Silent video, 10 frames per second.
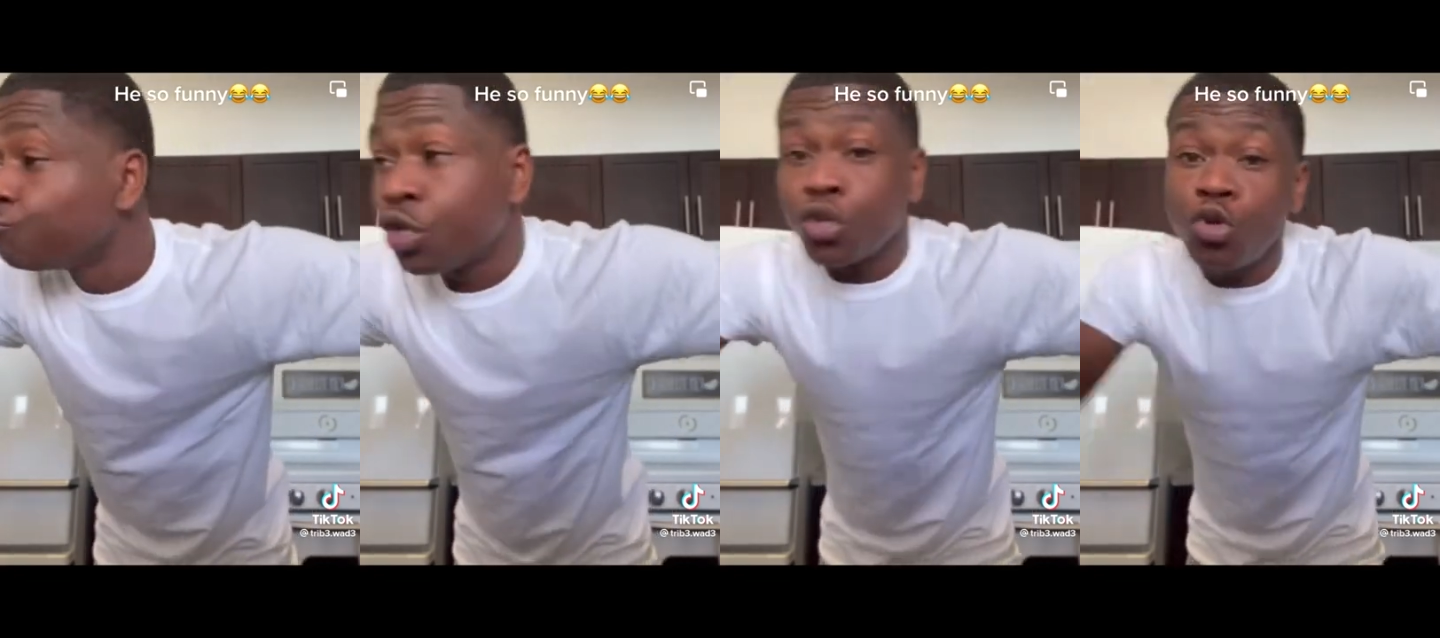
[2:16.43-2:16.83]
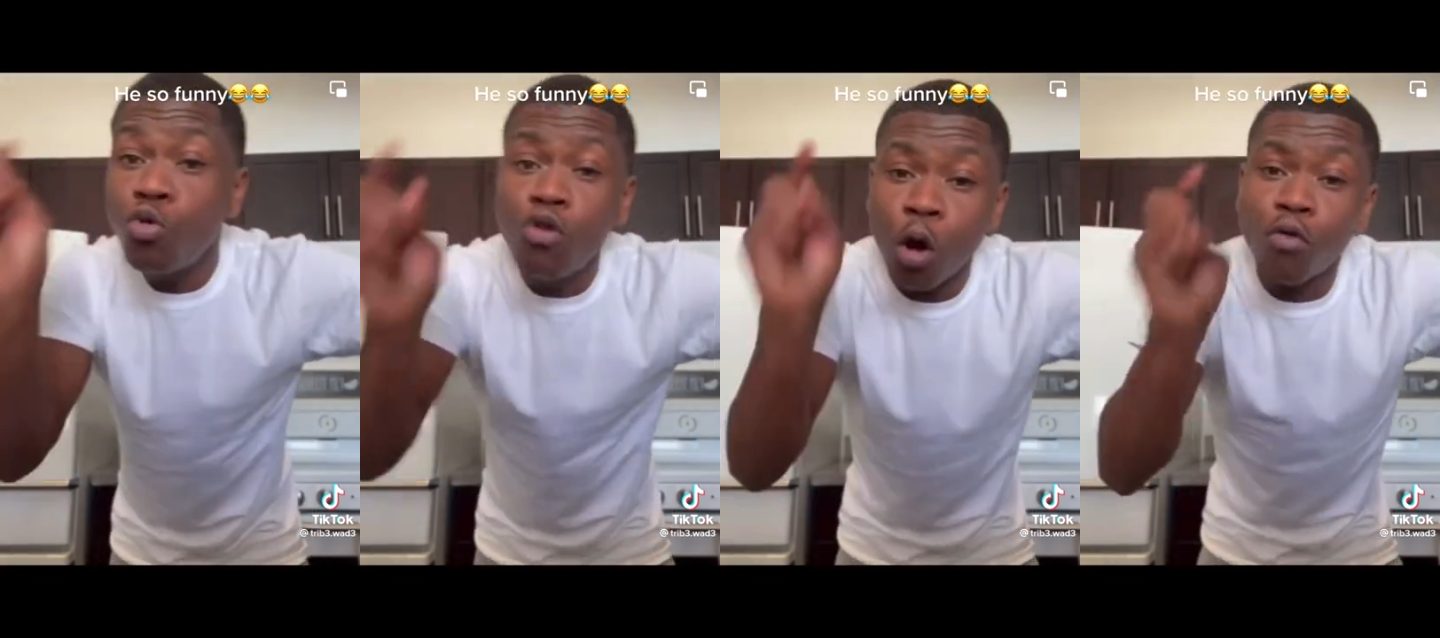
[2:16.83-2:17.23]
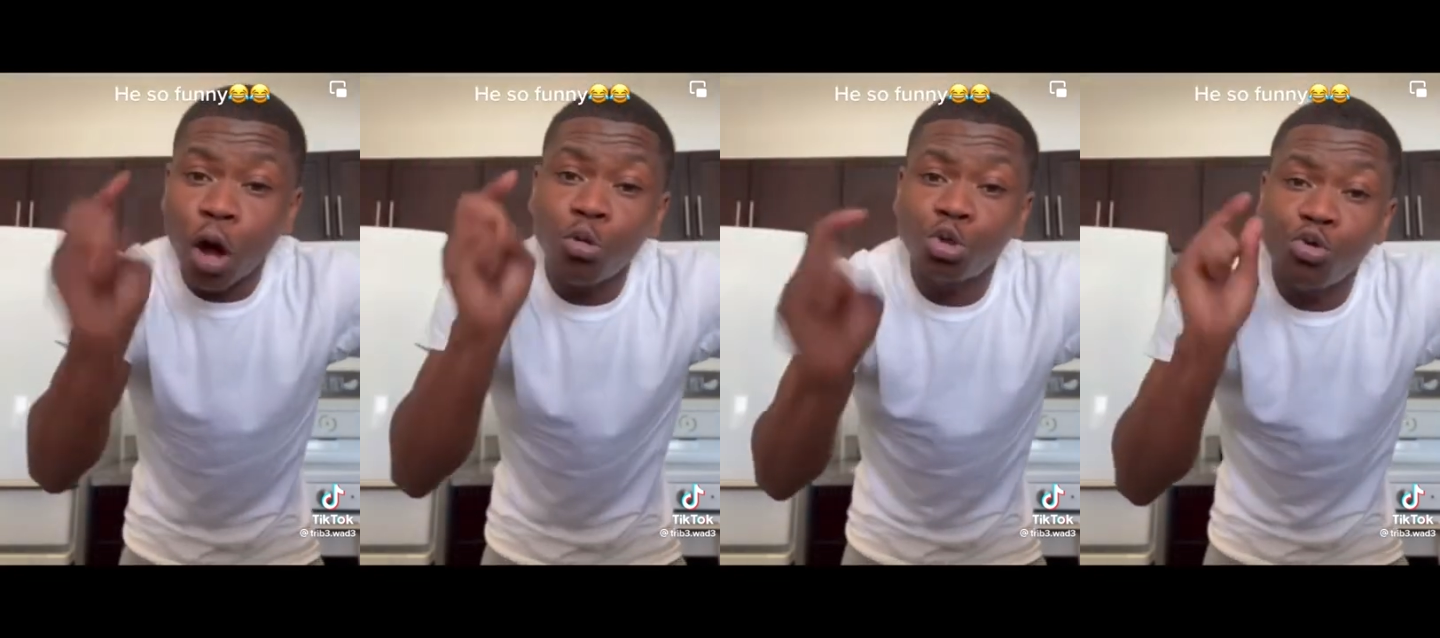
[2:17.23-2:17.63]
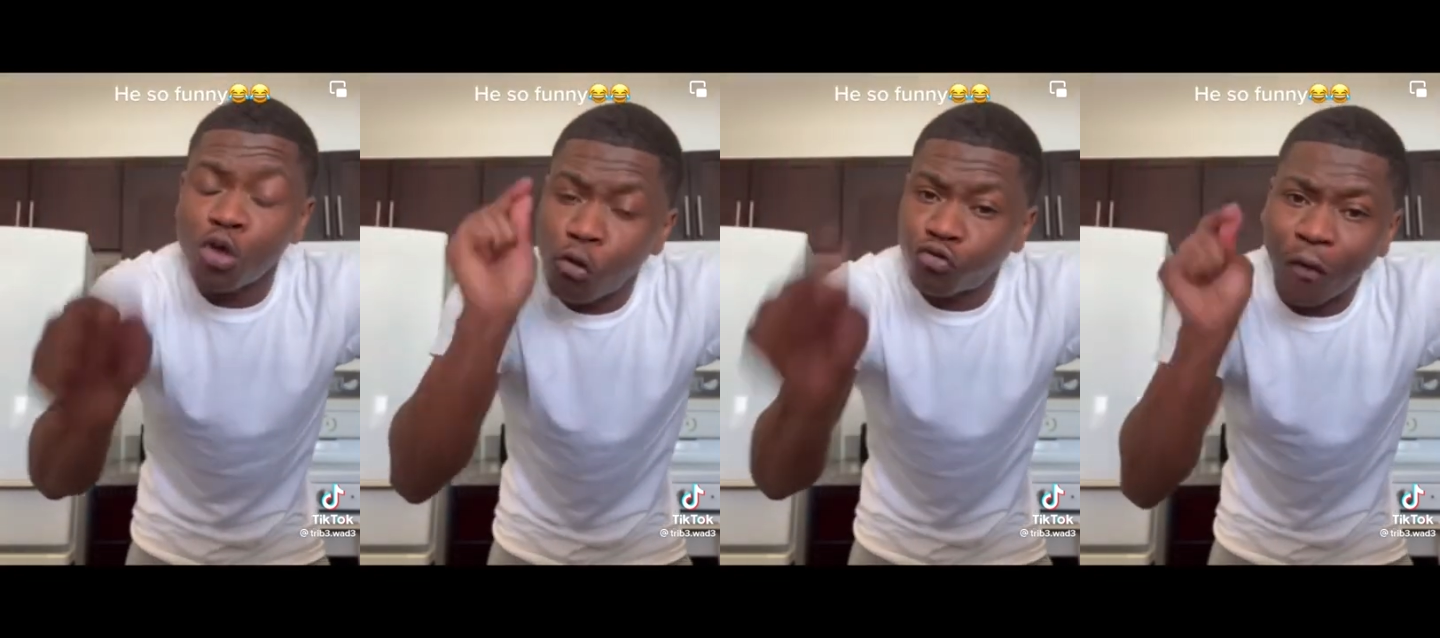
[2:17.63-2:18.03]
You gonna go through
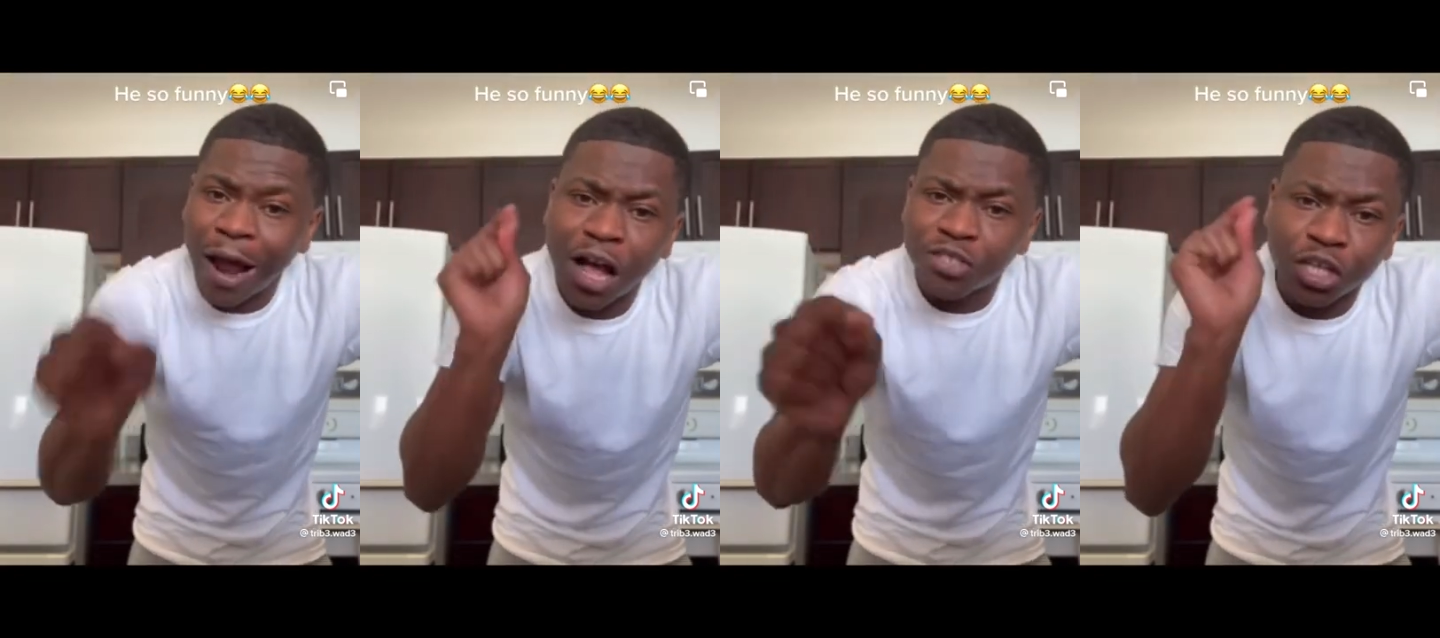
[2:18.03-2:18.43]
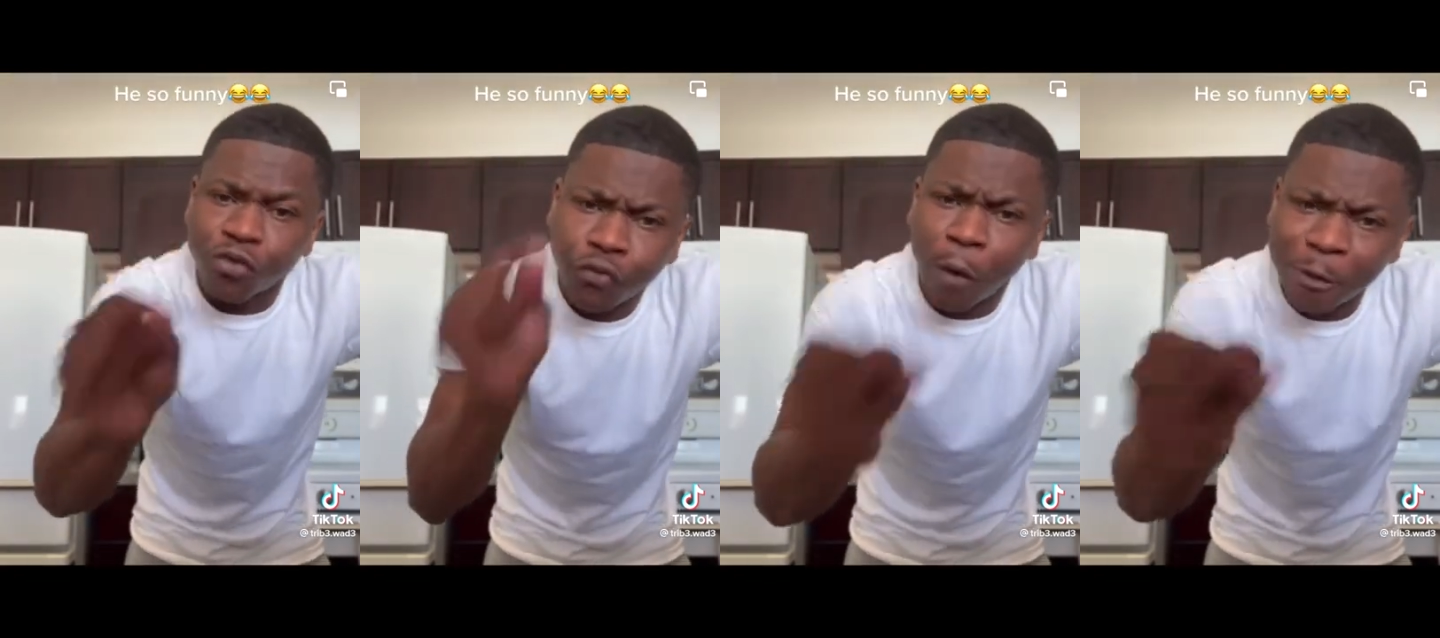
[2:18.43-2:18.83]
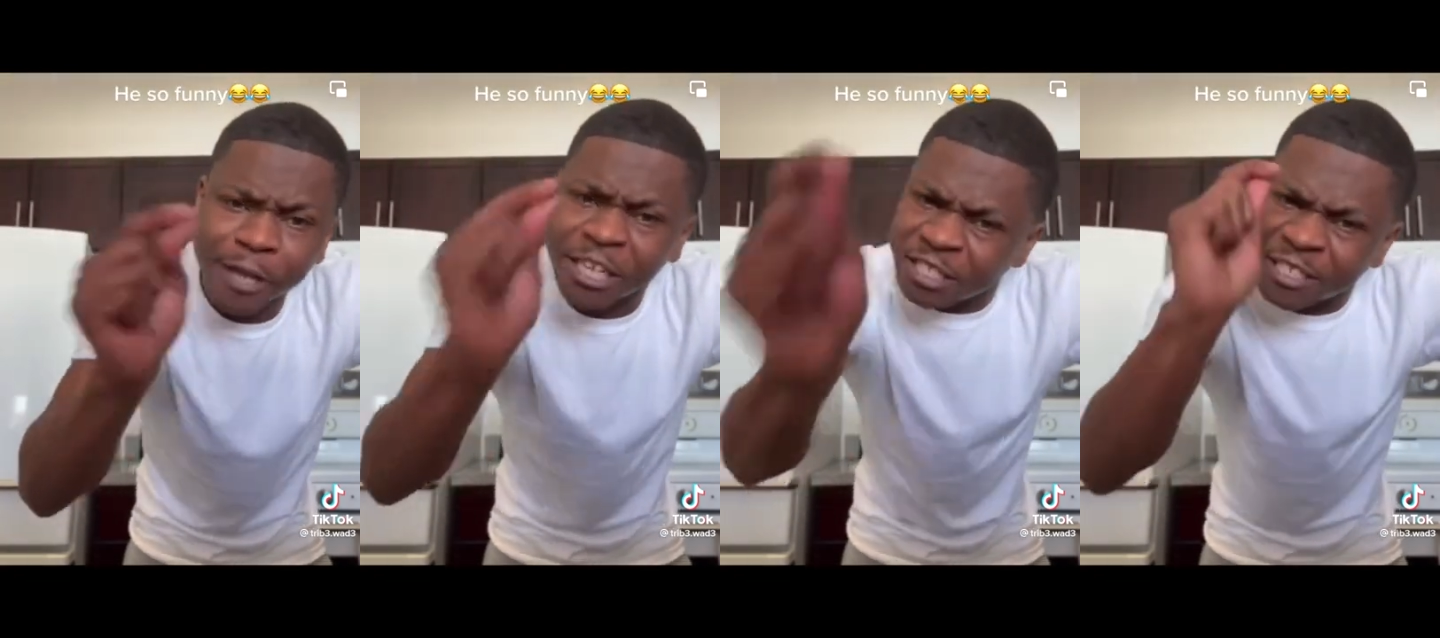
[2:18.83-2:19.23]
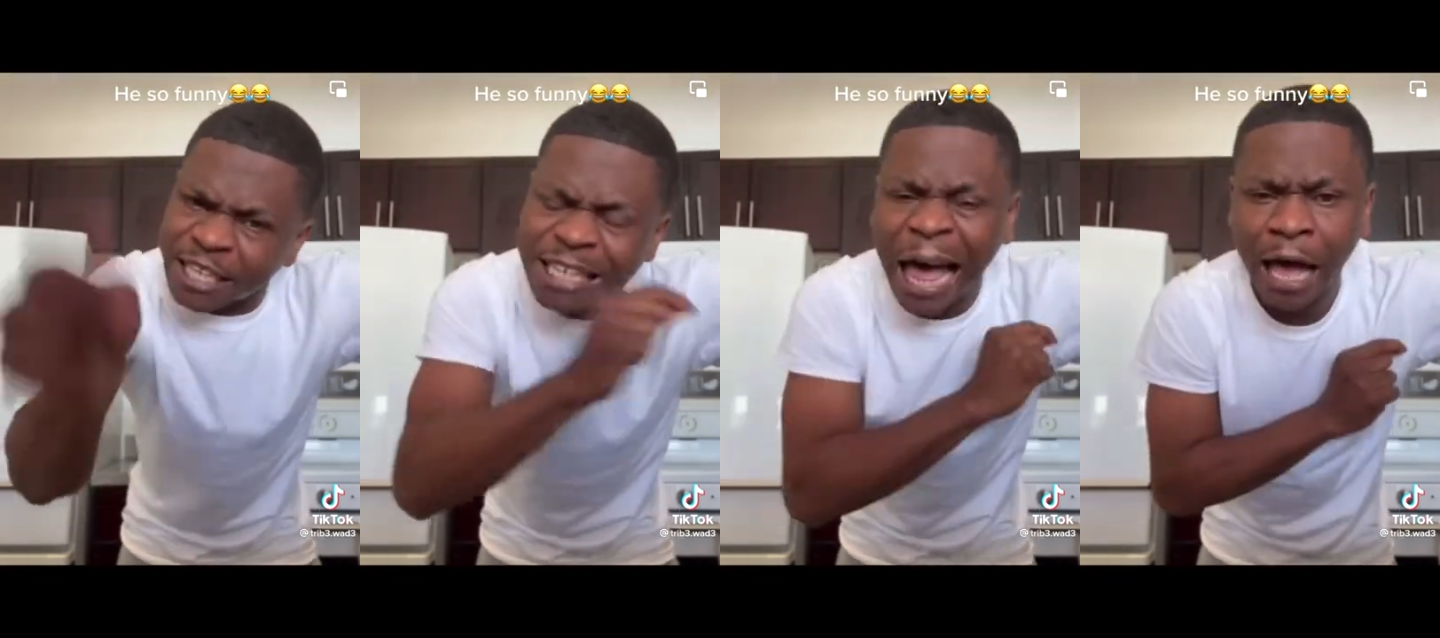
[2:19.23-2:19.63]
your trials and tribulations in
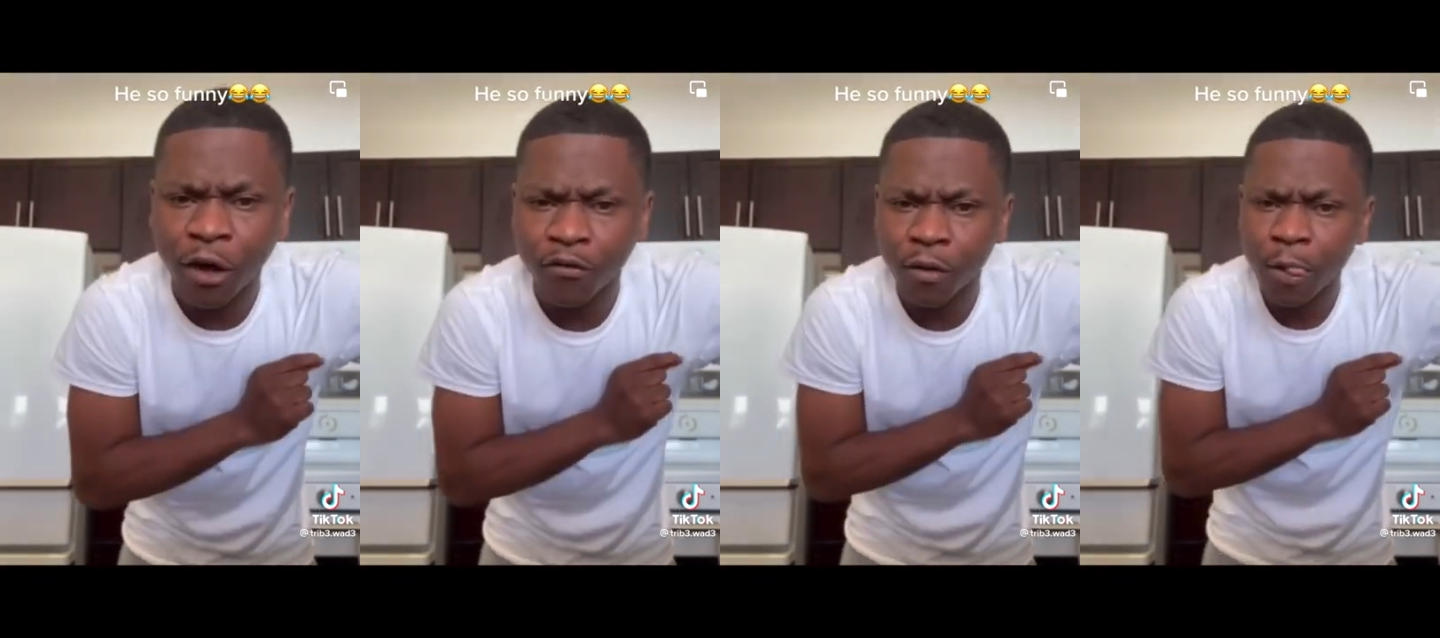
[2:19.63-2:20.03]
life.